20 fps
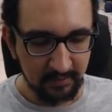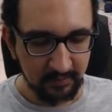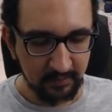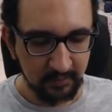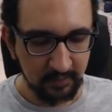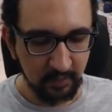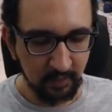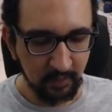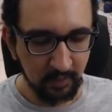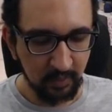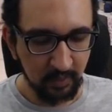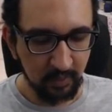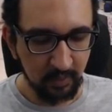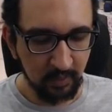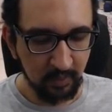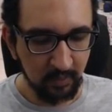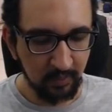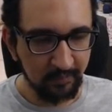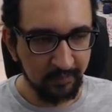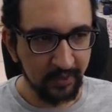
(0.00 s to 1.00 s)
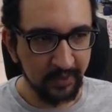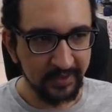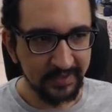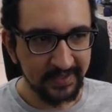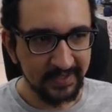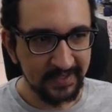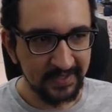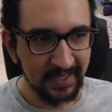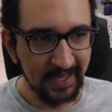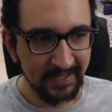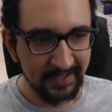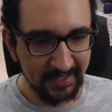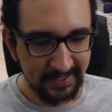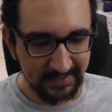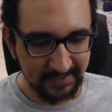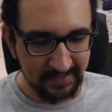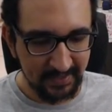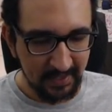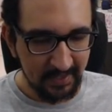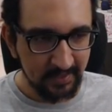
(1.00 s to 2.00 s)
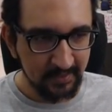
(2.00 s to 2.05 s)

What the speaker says: two vertices like this.